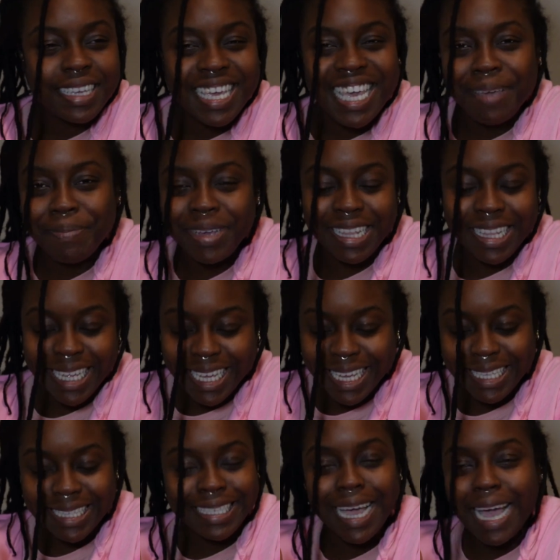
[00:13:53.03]
keep
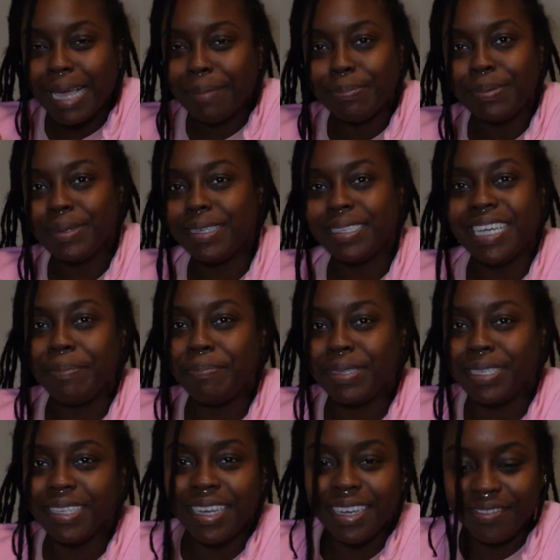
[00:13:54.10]
clean type of
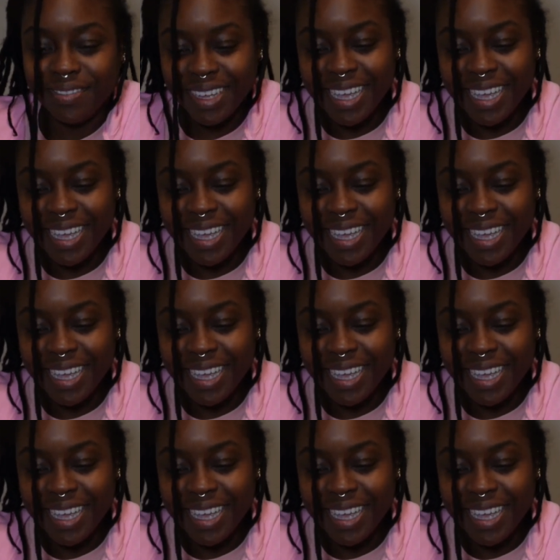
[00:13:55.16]
stuff.